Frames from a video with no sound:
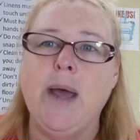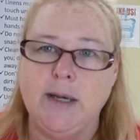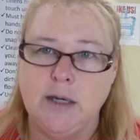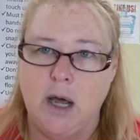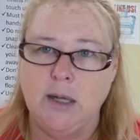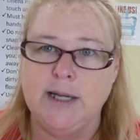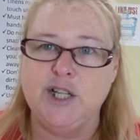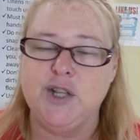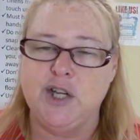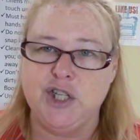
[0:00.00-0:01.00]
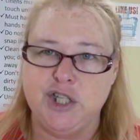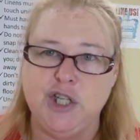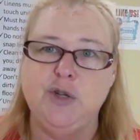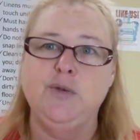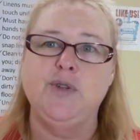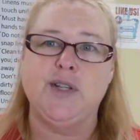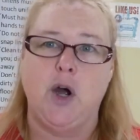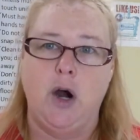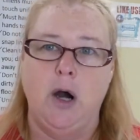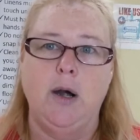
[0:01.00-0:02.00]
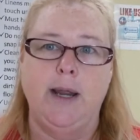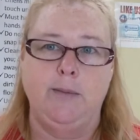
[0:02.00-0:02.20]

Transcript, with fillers: acknowledge that shoes are